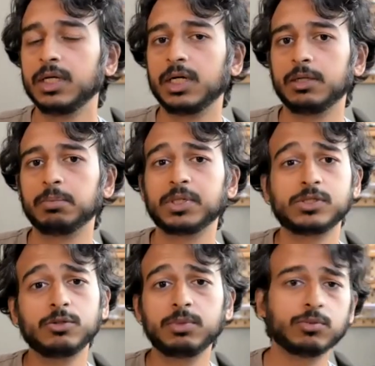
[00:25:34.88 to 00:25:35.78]
But
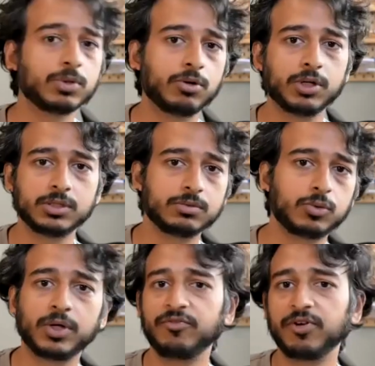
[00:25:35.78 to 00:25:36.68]
assuming we're growing
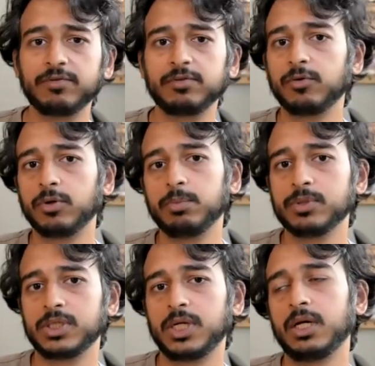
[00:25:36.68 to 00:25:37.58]
25 to
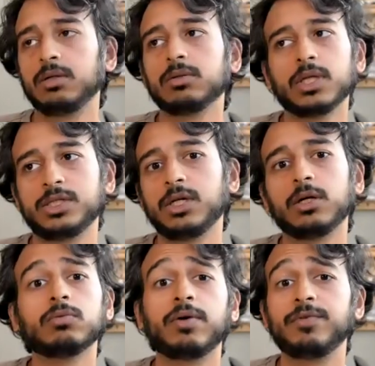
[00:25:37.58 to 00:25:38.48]
40%, let's say
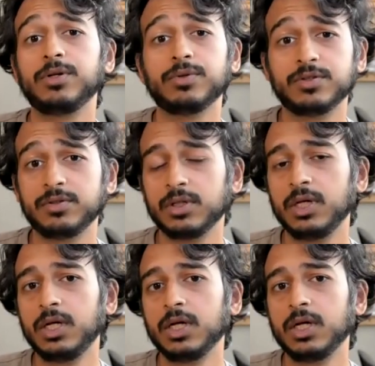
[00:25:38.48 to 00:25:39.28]
our revenue is